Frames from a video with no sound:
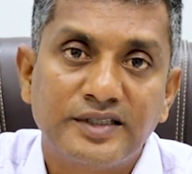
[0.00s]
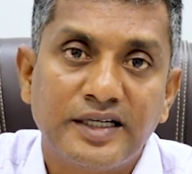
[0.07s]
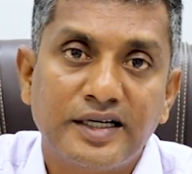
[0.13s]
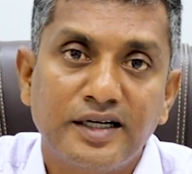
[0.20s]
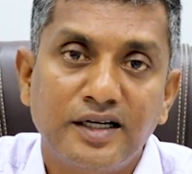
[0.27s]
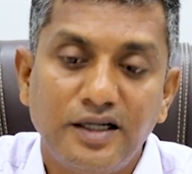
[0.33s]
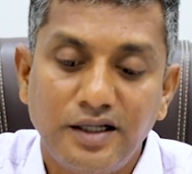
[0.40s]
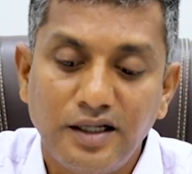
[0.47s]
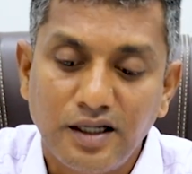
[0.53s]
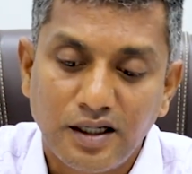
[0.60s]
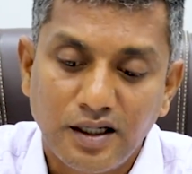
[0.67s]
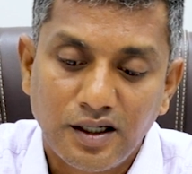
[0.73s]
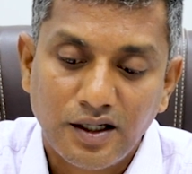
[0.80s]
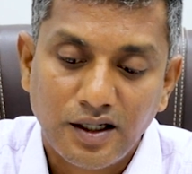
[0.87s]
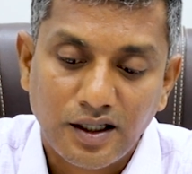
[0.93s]

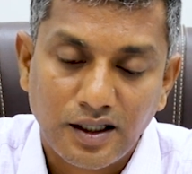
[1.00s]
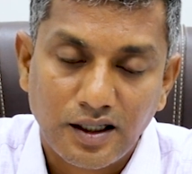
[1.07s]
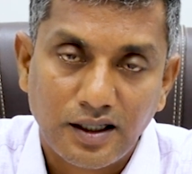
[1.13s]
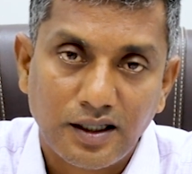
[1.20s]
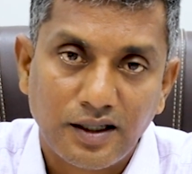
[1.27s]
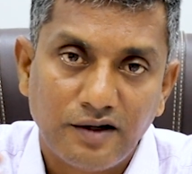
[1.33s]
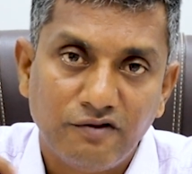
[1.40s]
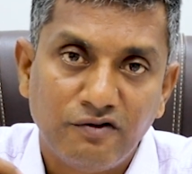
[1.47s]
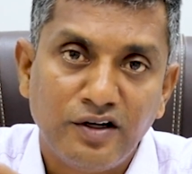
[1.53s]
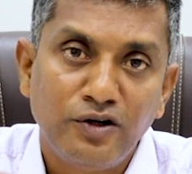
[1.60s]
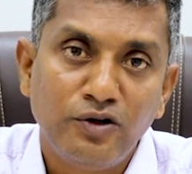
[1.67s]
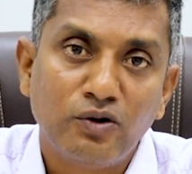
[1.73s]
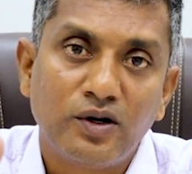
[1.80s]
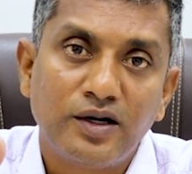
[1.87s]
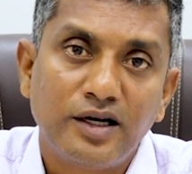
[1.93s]
Secondly,
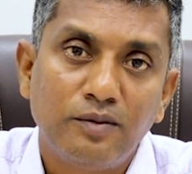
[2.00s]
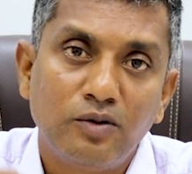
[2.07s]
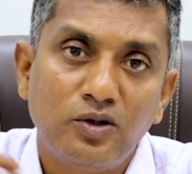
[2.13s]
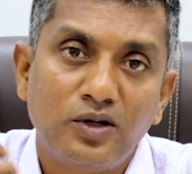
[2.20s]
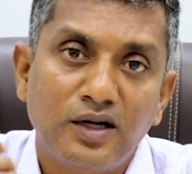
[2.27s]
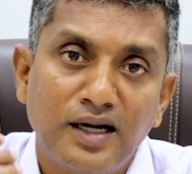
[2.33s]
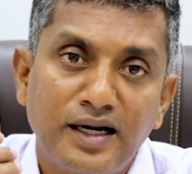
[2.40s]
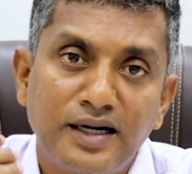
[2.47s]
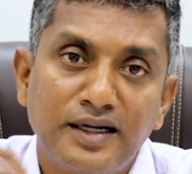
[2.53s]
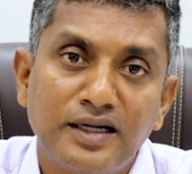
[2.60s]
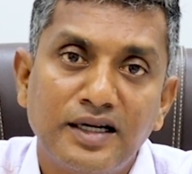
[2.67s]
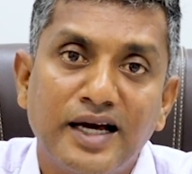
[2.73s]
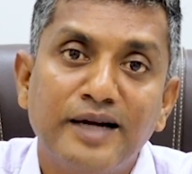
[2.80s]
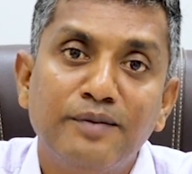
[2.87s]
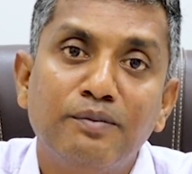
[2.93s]
when you are able to land
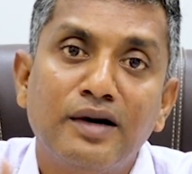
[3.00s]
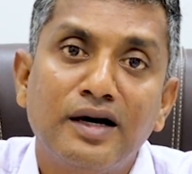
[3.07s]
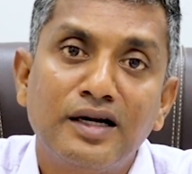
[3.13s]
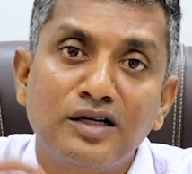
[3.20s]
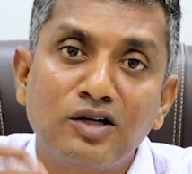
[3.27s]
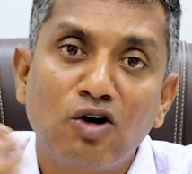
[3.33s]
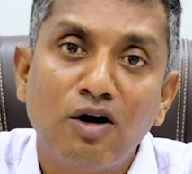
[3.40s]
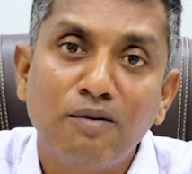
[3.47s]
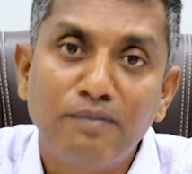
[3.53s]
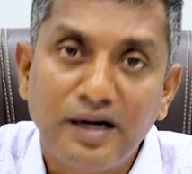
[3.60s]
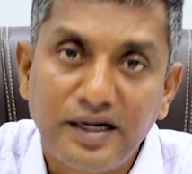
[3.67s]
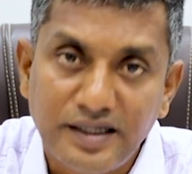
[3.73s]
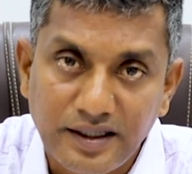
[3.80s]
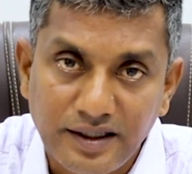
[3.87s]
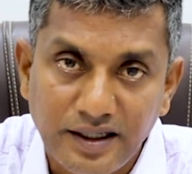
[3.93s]
an unmanned
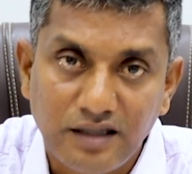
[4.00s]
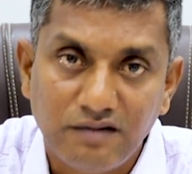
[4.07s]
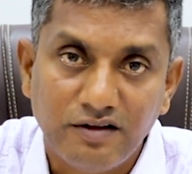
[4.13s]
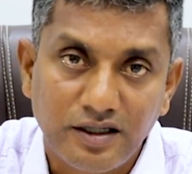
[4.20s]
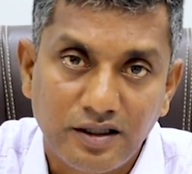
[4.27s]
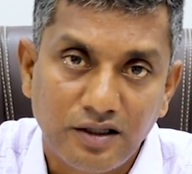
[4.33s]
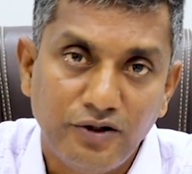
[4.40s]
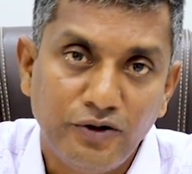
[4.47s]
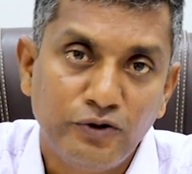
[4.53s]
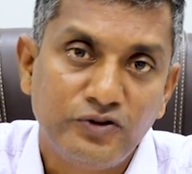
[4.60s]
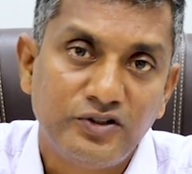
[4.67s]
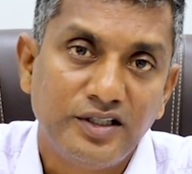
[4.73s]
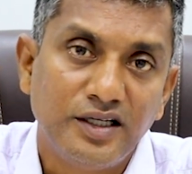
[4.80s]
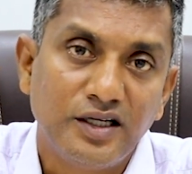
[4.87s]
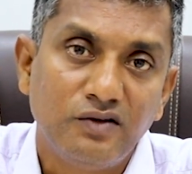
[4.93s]
combat aerial vehicle,
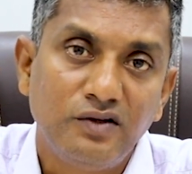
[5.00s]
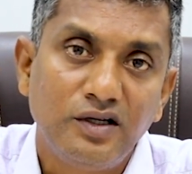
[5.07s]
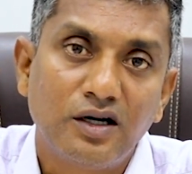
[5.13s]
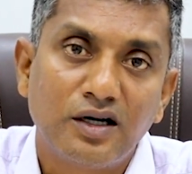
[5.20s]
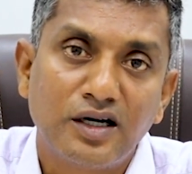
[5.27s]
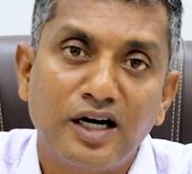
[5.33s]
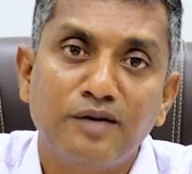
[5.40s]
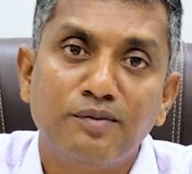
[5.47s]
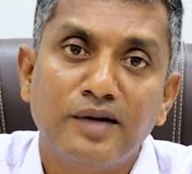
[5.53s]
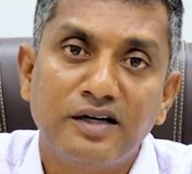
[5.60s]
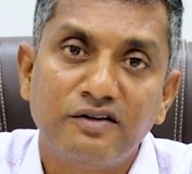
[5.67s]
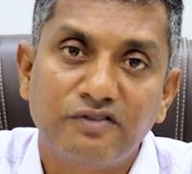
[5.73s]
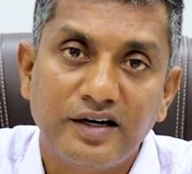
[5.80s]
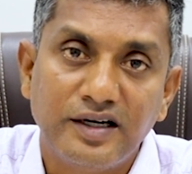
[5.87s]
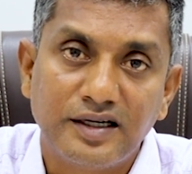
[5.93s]
UCAV or
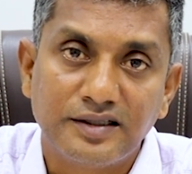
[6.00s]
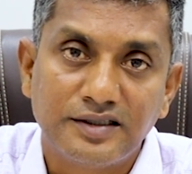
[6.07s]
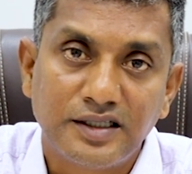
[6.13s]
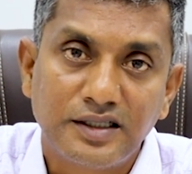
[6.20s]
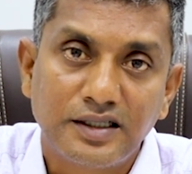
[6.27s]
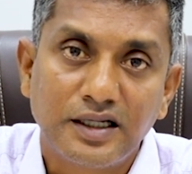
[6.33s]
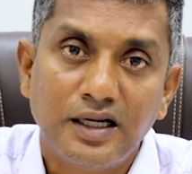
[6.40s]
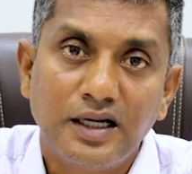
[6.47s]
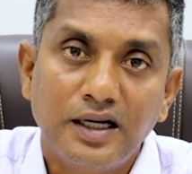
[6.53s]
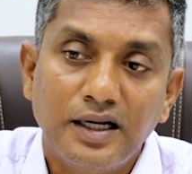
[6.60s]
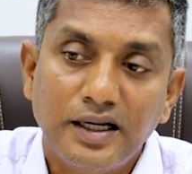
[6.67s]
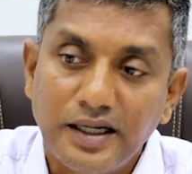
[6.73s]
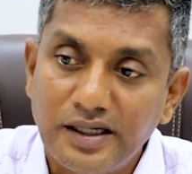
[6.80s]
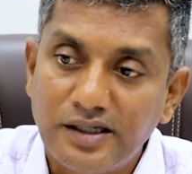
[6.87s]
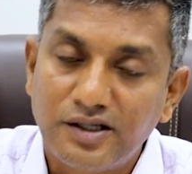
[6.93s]
unmanned fighter jet,
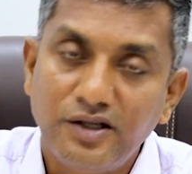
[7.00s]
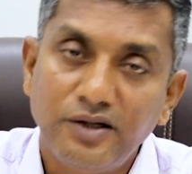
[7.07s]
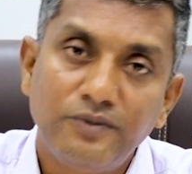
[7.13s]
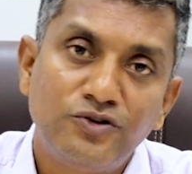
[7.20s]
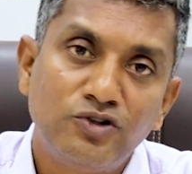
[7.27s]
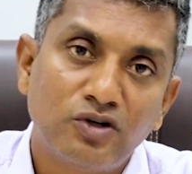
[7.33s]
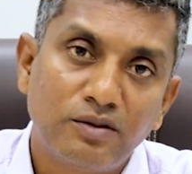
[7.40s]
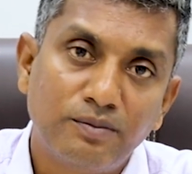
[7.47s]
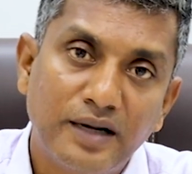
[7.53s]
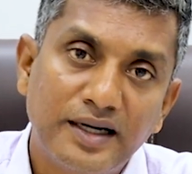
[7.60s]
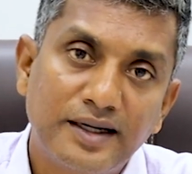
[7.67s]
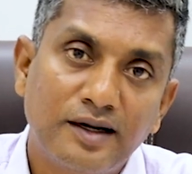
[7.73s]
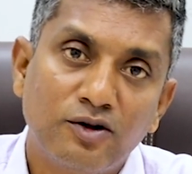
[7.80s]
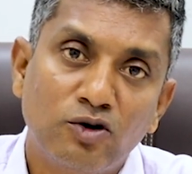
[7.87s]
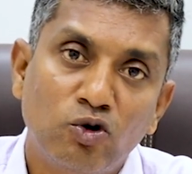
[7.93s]
it keeps your
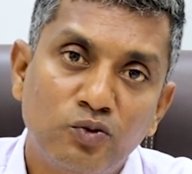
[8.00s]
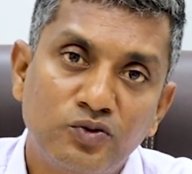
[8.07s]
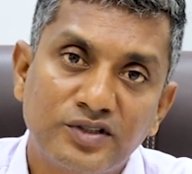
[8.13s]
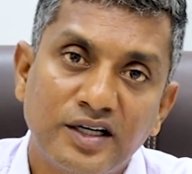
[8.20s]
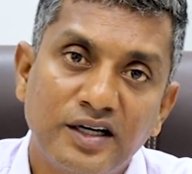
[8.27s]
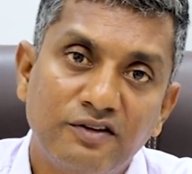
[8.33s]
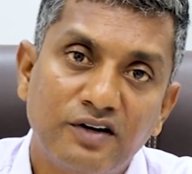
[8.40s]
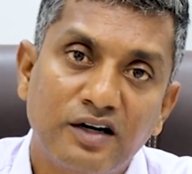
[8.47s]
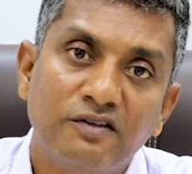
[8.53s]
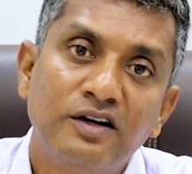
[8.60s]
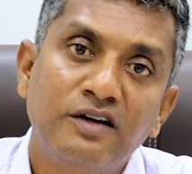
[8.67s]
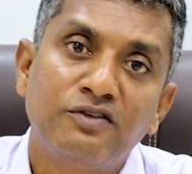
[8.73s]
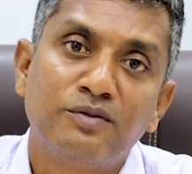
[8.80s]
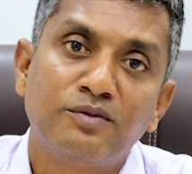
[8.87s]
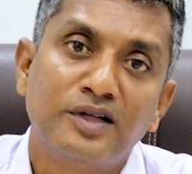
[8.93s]
battle group safe
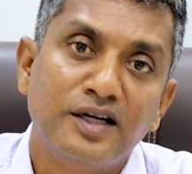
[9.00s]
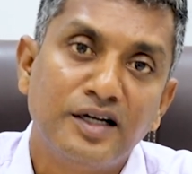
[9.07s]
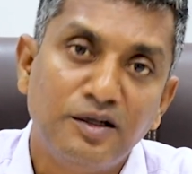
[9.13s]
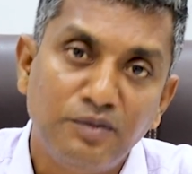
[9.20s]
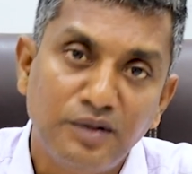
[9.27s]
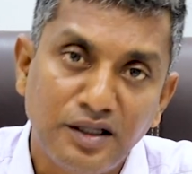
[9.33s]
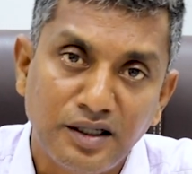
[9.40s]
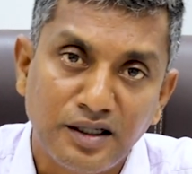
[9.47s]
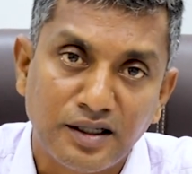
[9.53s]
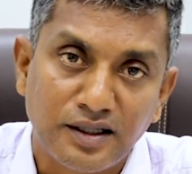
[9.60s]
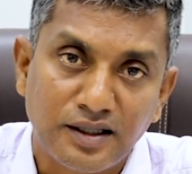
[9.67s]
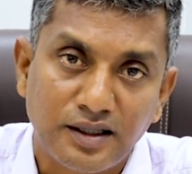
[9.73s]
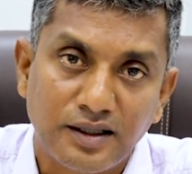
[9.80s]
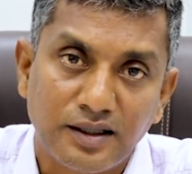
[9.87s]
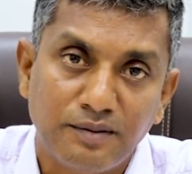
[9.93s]
away from the enemy
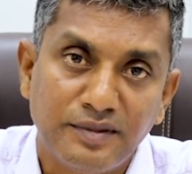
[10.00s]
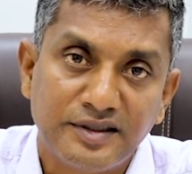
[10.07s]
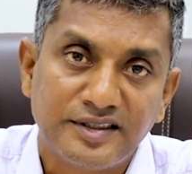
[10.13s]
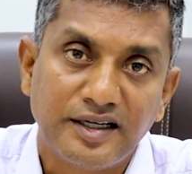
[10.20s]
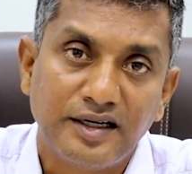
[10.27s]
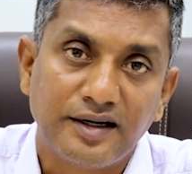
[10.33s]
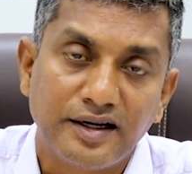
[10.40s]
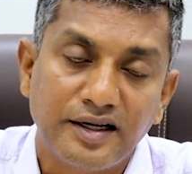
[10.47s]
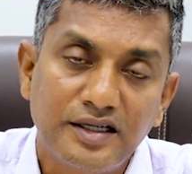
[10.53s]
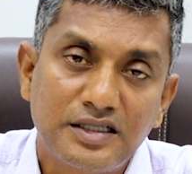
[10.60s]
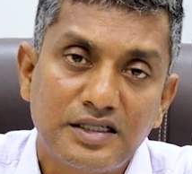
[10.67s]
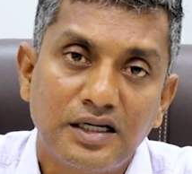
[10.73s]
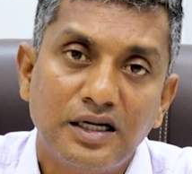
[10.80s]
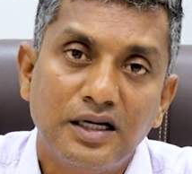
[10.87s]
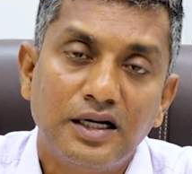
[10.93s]
missile range,